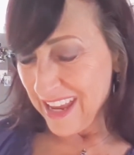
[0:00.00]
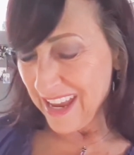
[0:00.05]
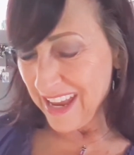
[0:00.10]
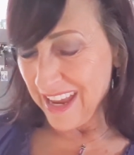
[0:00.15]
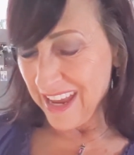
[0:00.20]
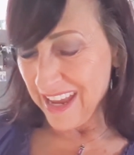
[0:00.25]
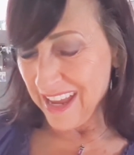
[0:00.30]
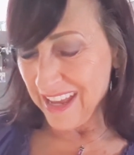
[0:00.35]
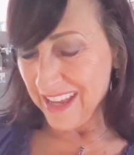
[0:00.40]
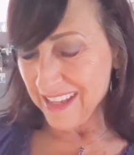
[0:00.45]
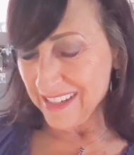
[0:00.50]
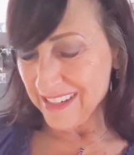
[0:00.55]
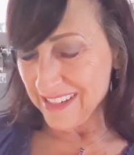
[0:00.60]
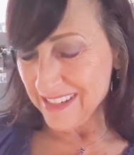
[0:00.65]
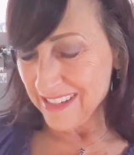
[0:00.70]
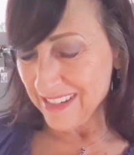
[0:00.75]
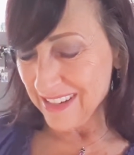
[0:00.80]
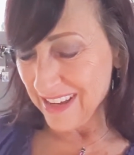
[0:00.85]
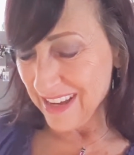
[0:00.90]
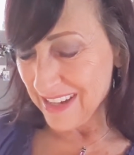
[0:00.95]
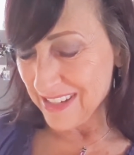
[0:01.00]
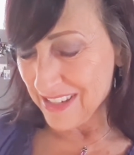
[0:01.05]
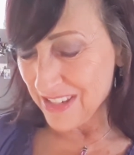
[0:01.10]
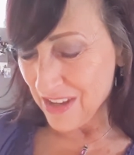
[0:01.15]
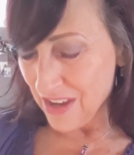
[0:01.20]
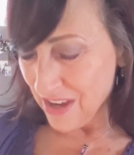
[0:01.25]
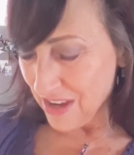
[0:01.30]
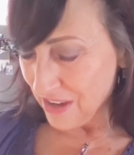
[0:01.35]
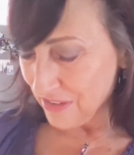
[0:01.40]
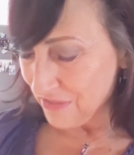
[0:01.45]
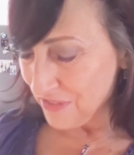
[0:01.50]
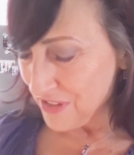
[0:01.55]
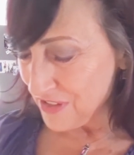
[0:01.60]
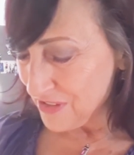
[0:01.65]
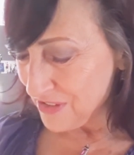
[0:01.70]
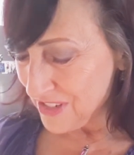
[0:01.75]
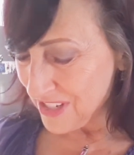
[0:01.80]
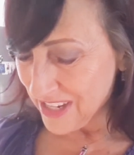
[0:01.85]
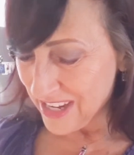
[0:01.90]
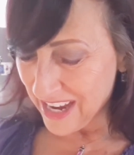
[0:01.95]
And I saw a
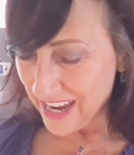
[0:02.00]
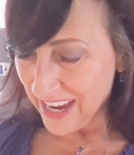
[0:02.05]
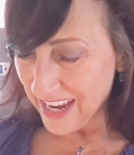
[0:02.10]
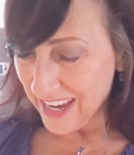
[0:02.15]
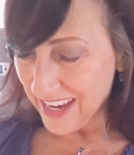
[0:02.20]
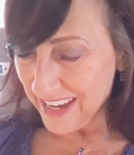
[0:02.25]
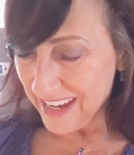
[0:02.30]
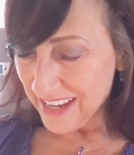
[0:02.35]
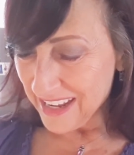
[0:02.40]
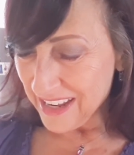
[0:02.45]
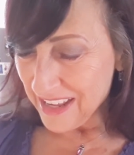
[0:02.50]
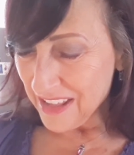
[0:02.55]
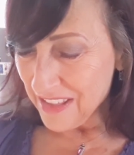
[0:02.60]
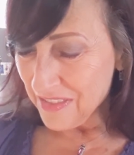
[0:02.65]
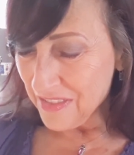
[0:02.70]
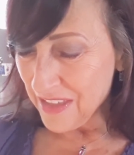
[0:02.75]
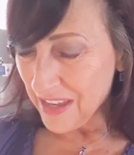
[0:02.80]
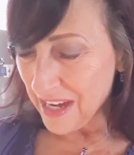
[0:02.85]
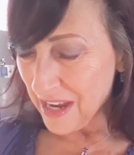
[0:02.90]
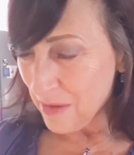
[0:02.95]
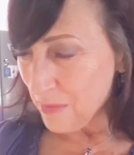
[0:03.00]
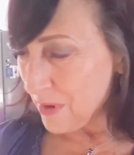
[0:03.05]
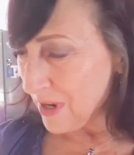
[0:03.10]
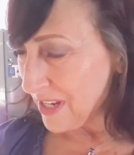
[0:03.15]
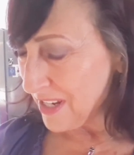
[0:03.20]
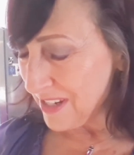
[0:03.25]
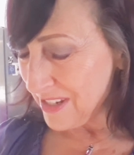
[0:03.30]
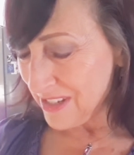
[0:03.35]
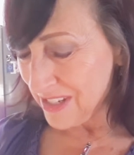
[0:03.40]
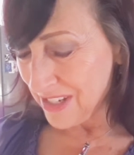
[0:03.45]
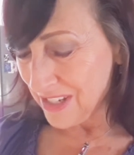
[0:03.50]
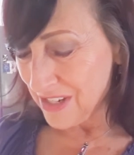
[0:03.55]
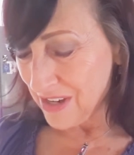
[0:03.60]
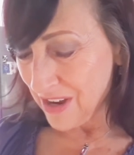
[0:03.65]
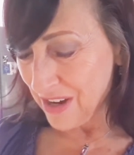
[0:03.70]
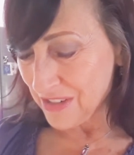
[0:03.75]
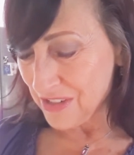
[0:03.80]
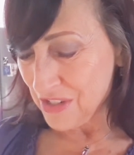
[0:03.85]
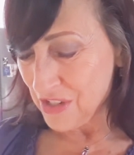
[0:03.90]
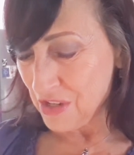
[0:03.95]
few today that I wanted to
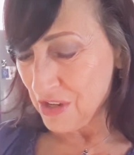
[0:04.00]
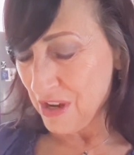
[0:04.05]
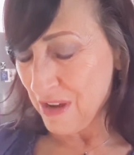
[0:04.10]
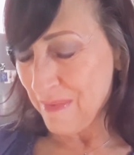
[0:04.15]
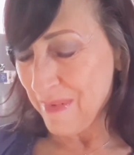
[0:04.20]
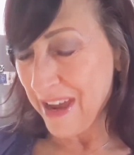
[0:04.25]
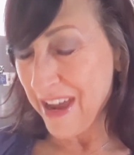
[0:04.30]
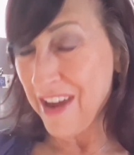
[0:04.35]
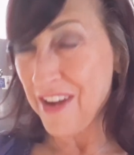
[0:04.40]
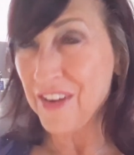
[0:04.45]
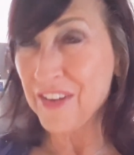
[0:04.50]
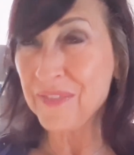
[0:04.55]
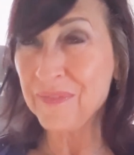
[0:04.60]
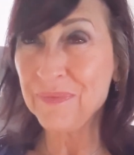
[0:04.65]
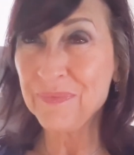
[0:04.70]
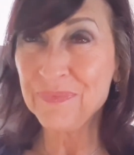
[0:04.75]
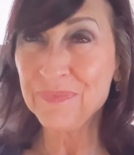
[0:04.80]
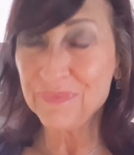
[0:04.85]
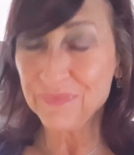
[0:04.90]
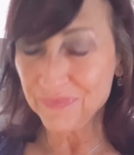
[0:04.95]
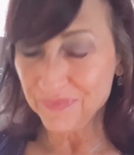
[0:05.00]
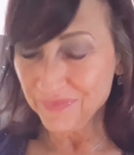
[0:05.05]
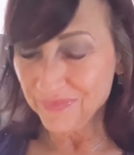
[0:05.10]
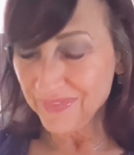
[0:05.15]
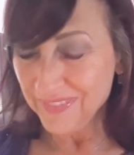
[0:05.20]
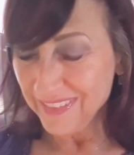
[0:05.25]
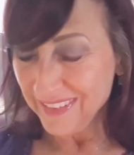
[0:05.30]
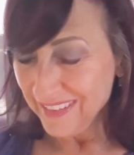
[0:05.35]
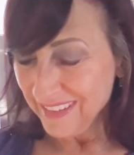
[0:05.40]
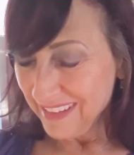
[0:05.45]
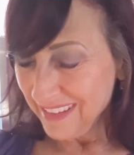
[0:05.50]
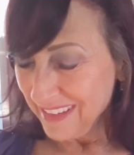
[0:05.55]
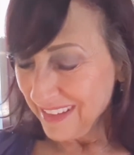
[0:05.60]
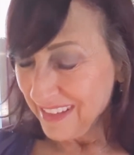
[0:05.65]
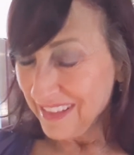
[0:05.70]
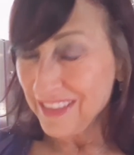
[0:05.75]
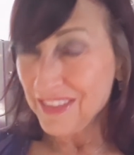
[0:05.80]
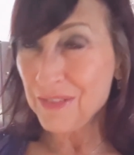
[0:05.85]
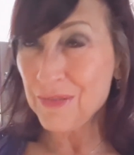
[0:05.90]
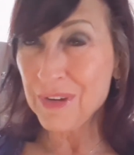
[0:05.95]
talk to you about.
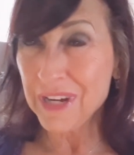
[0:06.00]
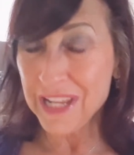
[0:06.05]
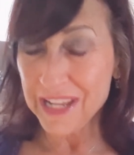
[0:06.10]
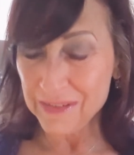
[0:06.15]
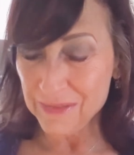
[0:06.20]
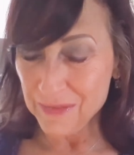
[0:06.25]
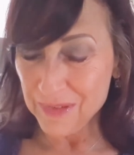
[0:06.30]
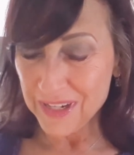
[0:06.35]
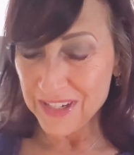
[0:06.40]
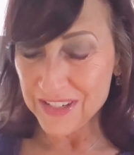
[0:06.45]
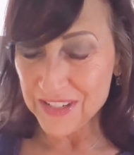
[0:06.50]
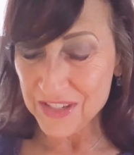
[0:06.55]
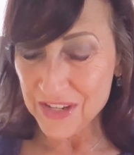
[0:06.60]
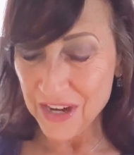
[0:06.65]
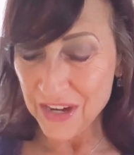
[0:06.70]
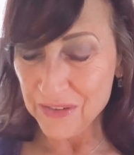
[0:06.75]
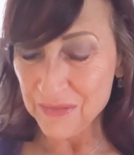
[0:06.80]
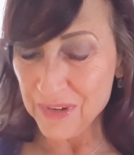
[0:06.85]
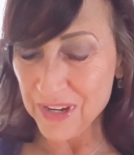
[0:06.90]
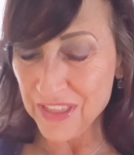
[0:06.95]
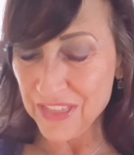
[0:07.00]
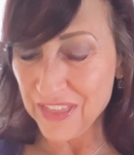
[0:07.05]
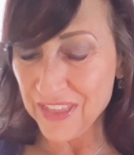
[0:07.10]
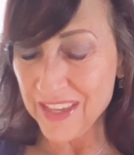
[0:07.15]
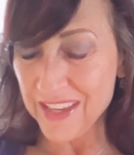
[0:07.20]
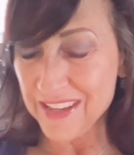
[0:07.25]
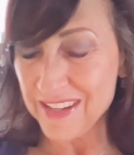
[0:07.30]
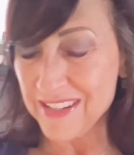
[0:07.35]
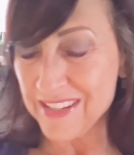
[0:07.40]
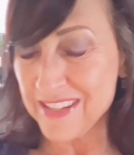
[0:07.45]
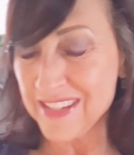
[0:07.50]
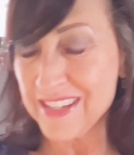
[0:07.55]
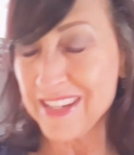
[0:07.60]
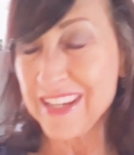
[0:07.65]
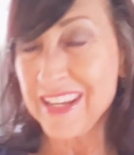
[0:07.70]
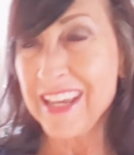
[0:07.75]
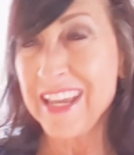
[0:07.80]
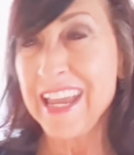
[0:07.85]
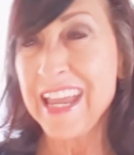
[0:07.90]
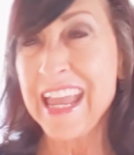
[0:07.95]
The one I want to start with is
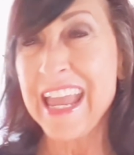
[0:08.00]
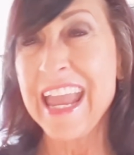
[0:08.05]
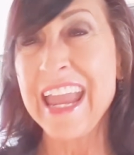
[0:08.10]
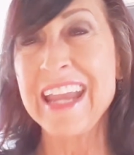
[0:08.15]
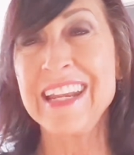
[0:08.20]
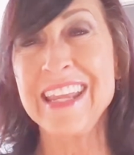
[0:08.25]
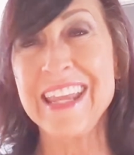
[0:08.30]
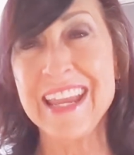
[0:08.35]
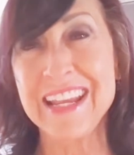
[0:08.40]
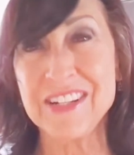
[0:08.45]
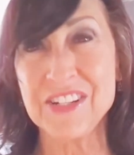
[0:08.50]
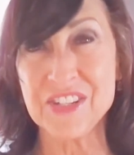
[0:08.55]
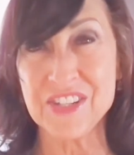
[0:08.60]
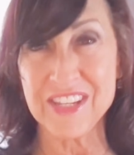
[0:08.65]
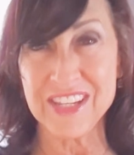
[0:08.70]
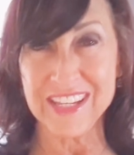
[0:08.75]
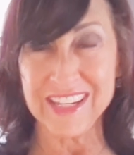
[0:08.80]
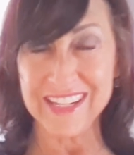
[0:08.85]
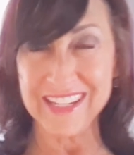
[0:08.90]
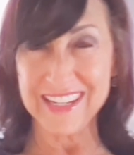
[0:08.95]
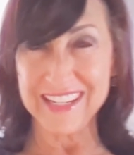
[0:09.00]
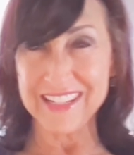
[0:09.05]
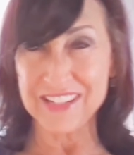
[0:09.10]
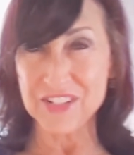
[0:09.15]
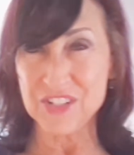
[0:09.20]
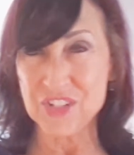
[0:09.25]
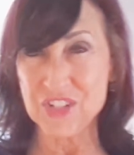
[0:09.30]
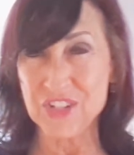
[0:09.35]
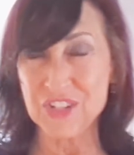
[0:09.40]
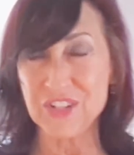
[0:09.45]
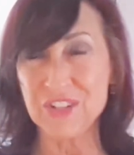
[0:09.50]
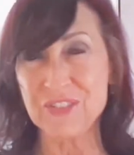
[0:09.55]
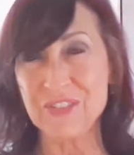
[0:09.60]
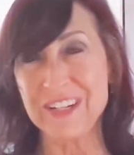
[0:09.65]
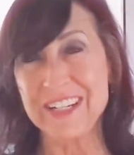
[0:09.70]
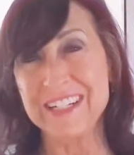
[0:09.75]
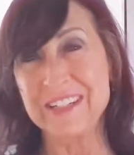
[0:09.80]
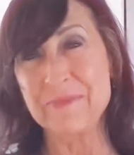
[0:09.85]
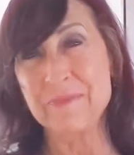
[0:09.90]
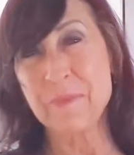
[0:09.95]
ADHD in
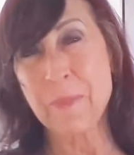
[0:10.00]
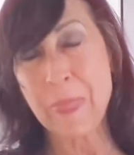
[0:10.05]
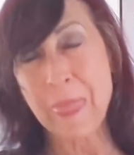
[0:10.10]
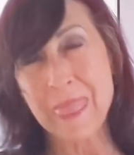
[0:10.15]
children.